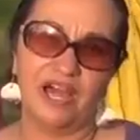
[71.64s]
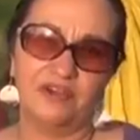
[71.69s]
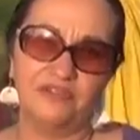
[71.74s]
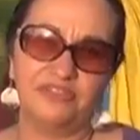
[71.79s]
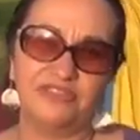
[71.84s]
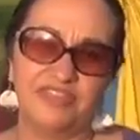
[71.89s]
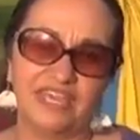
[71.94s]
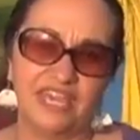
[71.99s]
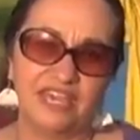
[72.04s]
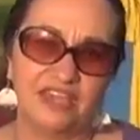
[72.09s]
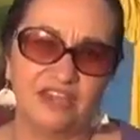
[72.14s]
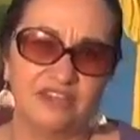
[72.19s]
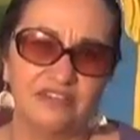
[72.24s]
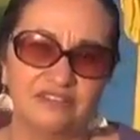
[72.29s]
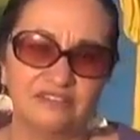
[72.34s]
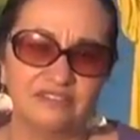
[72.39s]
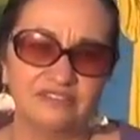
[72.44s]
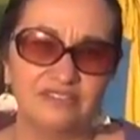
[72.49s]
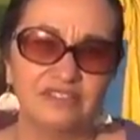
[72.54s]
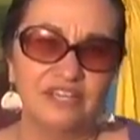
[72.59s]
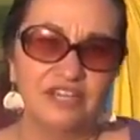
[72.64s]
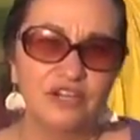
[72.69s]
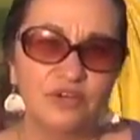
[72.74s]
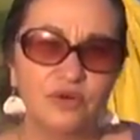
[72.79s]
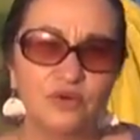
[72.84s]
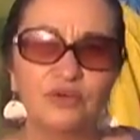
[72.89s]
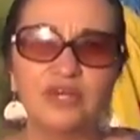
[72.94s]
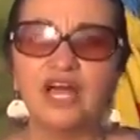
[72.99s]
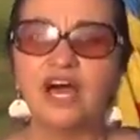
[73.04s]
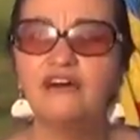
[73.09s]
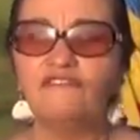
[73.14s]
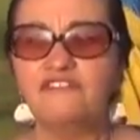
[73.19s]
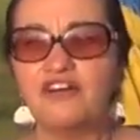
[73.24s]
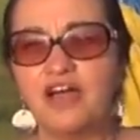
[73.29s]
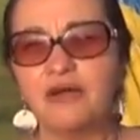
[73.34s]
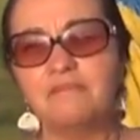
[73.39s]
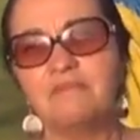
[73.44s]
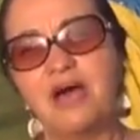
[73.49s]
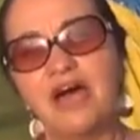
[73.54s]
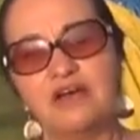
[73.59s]
out there who love
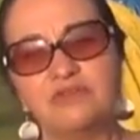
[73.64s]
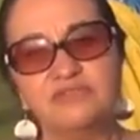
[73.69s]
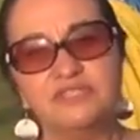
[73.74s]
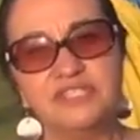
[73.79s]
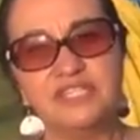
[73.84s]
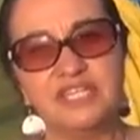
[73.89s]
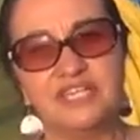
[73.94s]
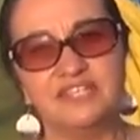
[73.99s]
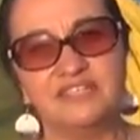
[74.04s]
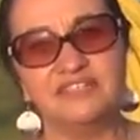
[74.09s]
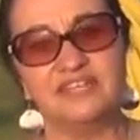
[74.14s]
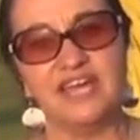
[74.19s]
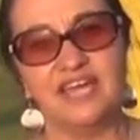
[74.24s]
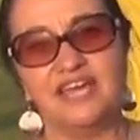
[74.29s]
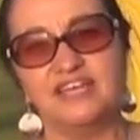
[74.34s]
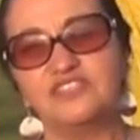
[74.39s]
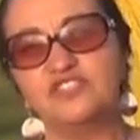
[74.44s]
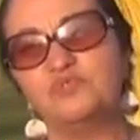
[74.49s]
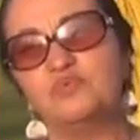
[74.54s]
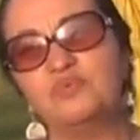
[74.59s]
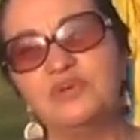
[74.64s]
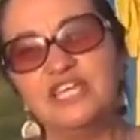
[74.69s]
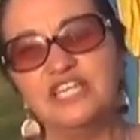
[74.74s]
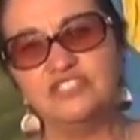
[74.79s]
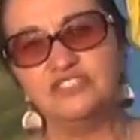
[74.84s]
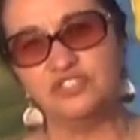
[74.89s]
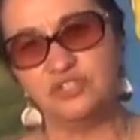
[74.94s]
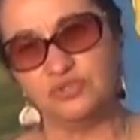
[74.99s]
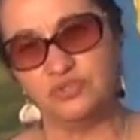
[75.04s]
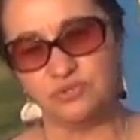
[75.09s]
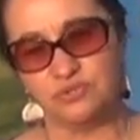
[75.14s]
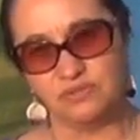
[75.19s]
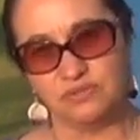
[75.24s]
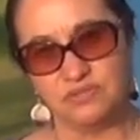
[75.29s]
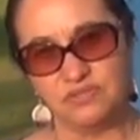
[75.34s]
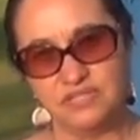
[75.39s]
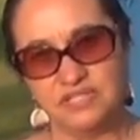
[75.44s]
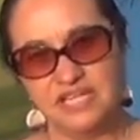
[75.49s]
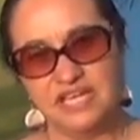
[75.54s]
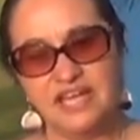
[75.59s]
our mountain as we do,
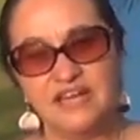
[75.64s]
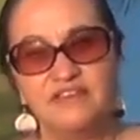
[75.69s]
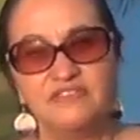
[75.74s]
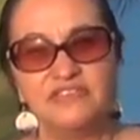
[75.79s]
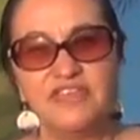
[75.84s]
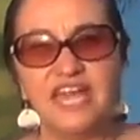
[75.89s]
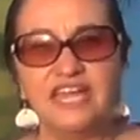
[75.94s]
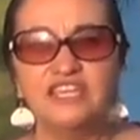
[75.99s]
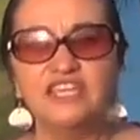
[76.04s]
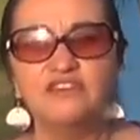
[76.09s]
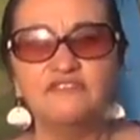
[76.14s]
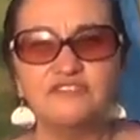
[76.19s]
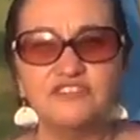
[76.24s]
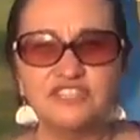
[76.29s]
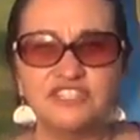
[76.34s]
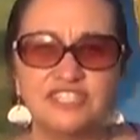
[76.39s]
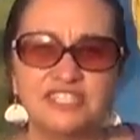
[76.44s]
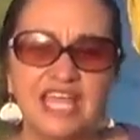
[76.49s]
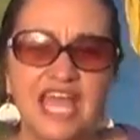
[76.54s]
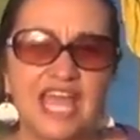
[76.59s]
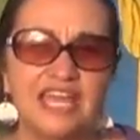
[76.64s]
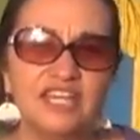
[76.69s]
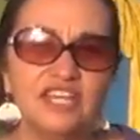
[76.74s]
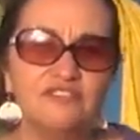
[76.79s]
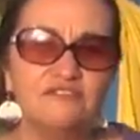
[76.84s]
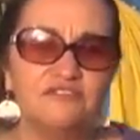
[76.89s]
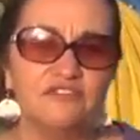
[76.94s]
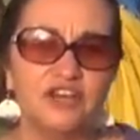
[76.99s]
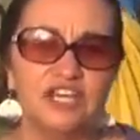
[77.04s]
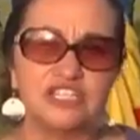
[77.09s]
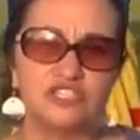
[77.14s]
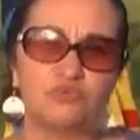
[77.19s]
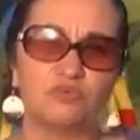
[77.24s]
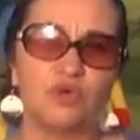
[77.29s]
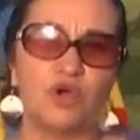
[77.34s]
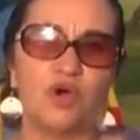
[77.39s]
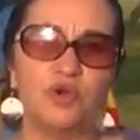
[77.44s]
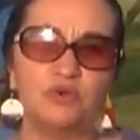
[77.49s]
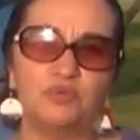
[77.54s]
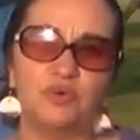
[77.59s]
thank you for standing for us.
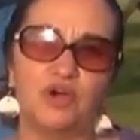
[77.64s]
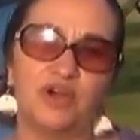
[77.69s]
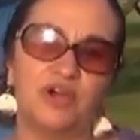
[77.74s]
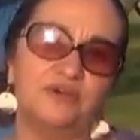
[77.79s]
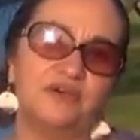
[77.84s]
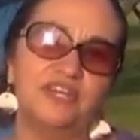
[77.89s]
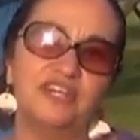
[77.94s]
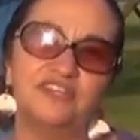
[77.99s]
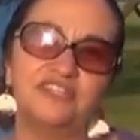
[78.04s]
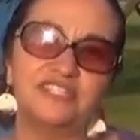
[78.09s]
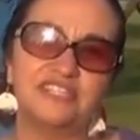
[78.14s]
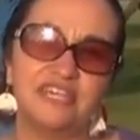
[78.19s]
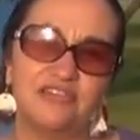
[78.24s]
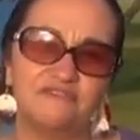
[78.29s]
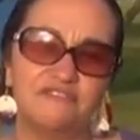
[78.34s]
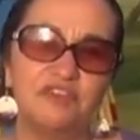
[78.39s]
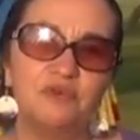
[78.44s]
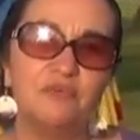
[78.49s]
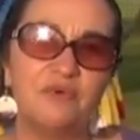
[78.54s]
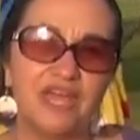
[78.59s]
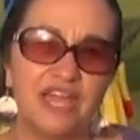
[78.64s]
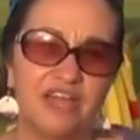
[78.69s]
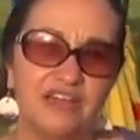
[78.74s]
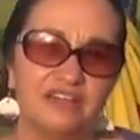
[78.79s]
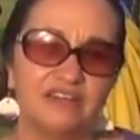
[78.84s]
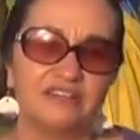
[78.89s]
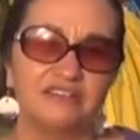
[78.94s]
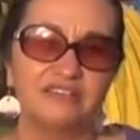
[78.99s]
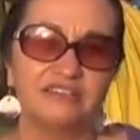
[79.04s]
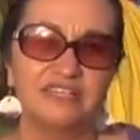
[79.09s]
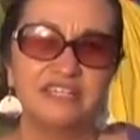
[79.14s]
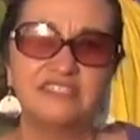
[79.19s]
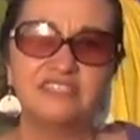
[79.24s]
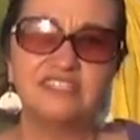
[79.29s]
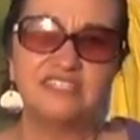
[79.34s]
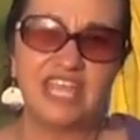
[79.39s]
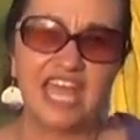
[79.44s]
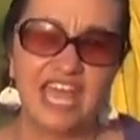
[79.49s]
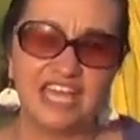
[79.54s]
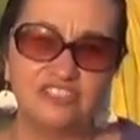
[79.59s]
Road warriors everywhere,
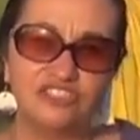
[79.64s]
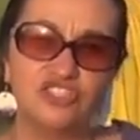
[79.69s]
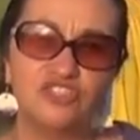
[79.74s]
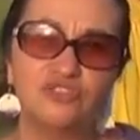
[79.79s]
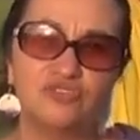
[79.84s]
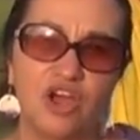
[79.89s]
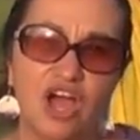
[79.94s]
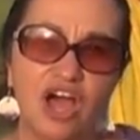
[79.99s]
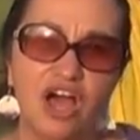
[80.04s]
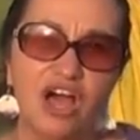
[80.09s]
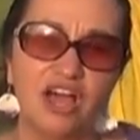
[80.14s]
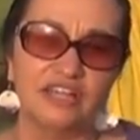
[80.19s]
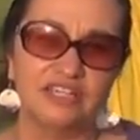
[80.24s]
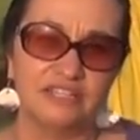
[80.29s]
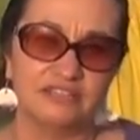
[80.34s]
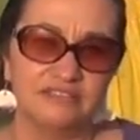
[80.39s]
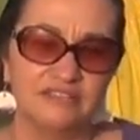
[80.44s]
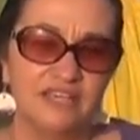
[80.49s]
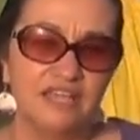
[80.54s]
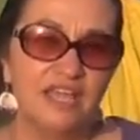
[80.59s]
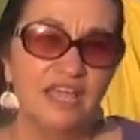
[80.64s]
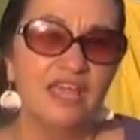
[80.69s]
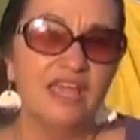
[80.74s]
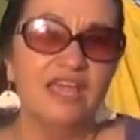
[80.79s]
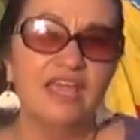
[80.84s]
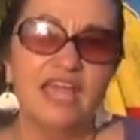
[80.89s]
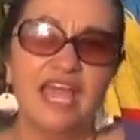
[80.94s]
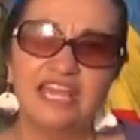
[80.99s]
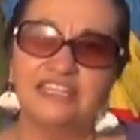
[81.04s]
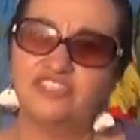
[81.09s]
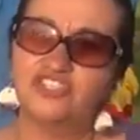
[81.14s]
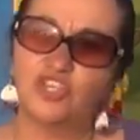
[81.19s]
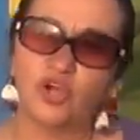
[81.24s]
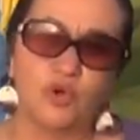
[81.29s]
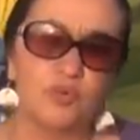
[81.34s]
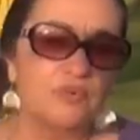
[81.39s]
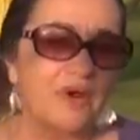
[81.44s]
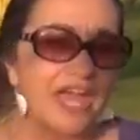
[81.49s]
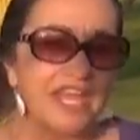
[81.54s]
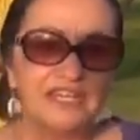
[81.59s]
stand strong. And
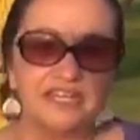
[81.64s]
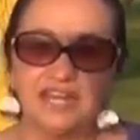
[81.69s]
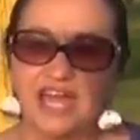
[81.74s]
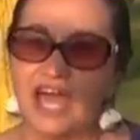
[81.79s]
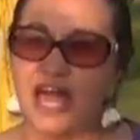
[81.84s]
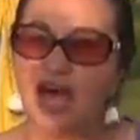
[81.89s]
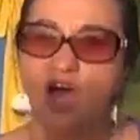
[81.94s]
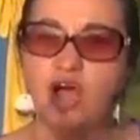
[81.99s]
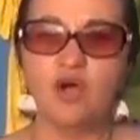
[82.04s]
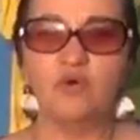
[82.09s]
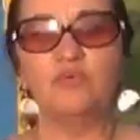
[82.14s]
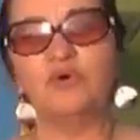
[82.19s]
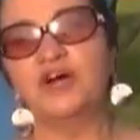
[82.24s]
so right now,